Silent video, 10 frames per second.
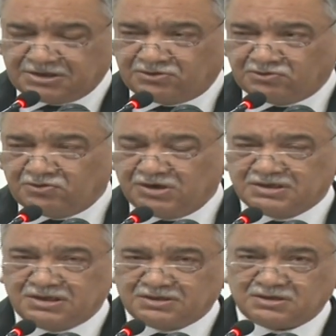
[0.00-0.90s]
issue
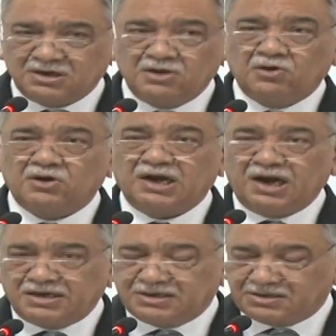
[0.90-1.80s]
exists or
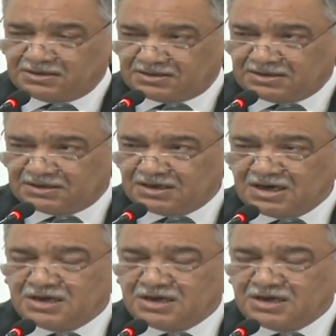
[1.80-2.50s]
had existed,